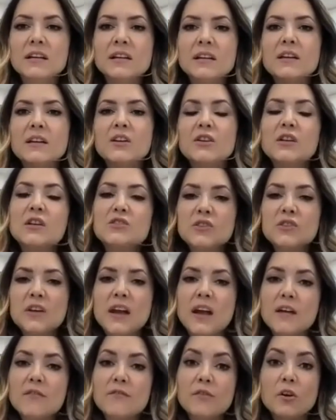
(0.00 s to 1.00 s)
you need to
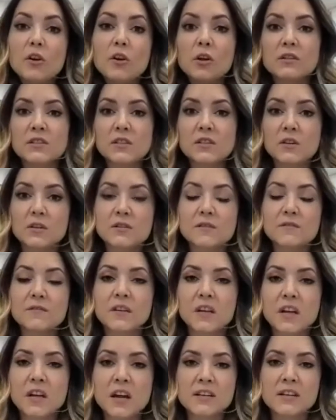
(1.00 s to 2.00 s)
have lots and lots of
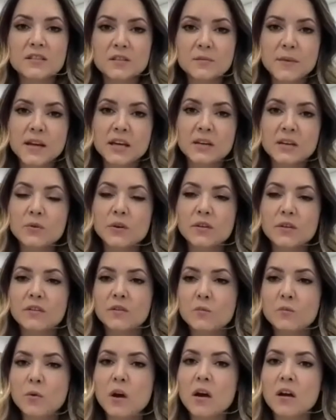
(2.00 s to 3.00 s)
clients to make it worth
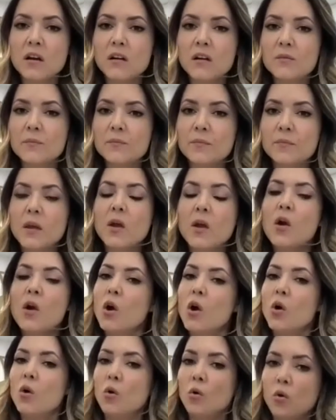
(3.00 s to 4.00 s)
your while.
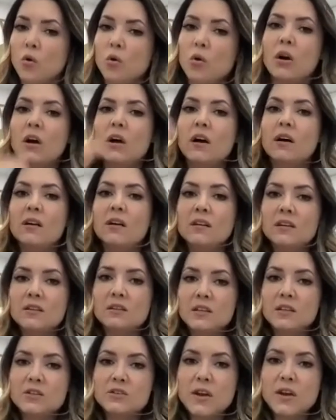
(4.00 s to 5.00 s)
Or you
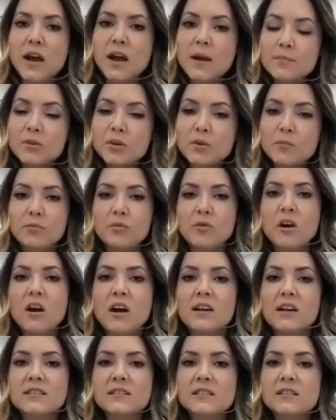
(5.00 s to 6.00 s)
need to up your
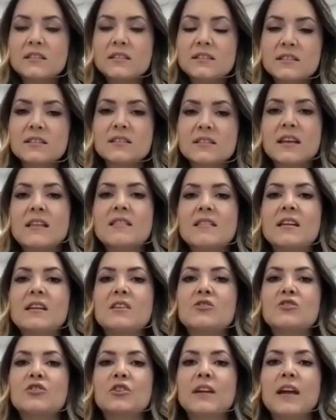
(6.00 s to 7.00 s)
prices, and then
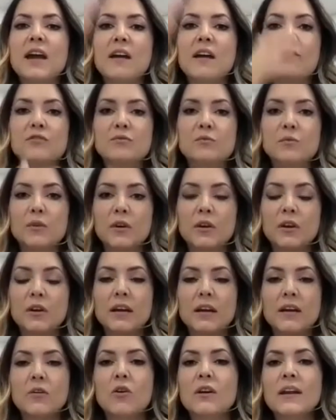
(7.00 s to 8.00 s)
you don't have to work
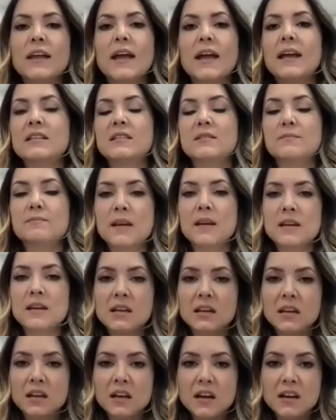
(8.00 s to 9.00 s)
on as many
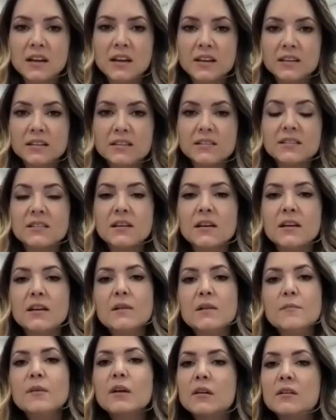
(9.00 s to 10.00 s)
clients
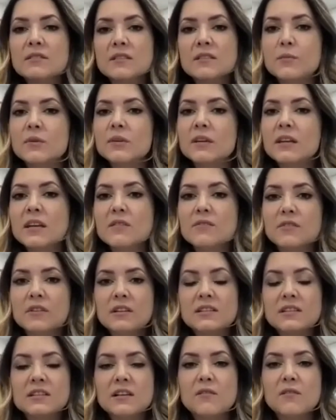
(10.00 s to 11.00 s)
because it will even
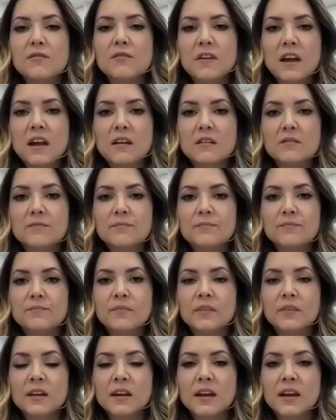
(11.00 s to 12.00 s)
itself out.
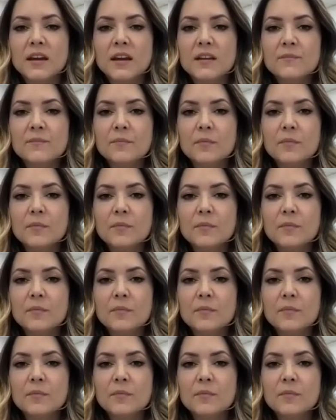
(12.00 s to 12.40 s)
Okay.